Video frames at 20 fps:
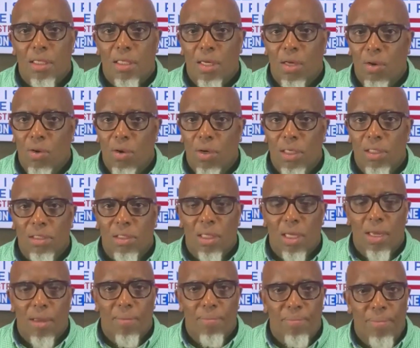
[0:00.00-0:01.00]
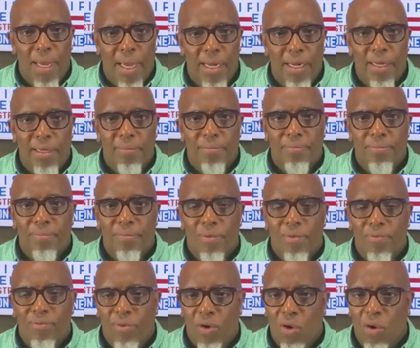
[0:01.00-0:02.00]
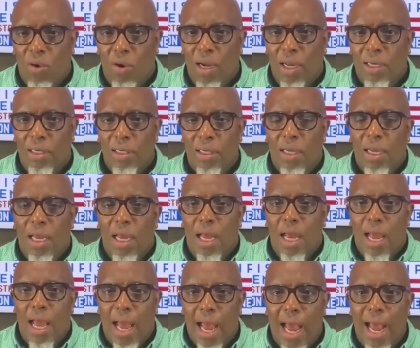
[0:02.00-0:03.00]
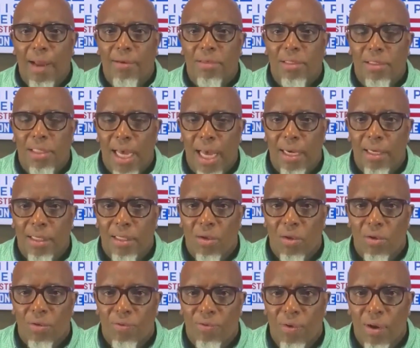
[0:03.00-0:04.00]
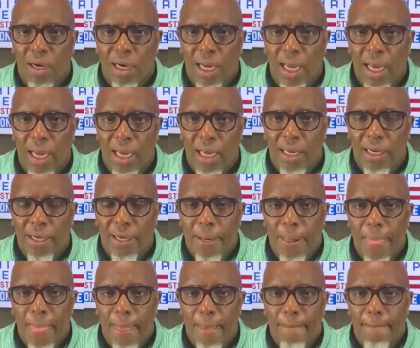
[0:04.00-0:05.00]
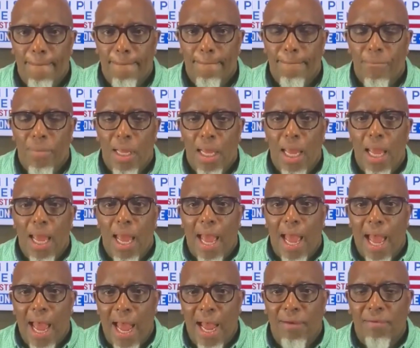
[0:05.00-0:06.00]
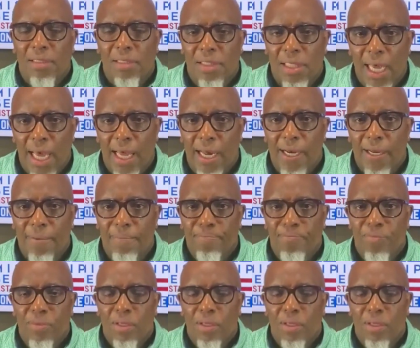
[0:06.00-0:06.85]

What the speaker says: Dolores, Betty, Floyd, I decided to get on the front line. I decided